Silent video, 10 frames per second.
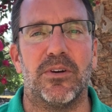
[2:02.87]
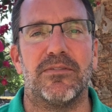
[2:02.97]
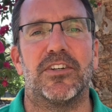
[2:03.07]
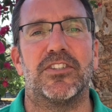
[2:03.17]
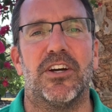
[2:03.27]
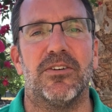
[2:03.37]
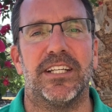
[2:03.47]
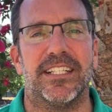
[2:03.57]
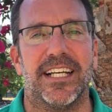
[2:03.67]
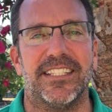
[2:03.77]
versus
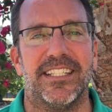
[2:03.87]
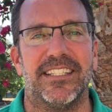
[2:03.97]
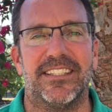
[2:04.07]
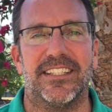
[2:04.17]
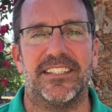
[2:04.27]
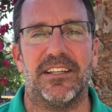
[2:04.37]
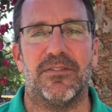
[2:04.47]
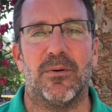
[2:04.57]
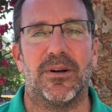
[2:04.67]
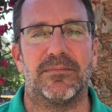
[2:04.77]
Hogan in
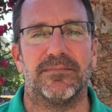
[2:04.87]
1964.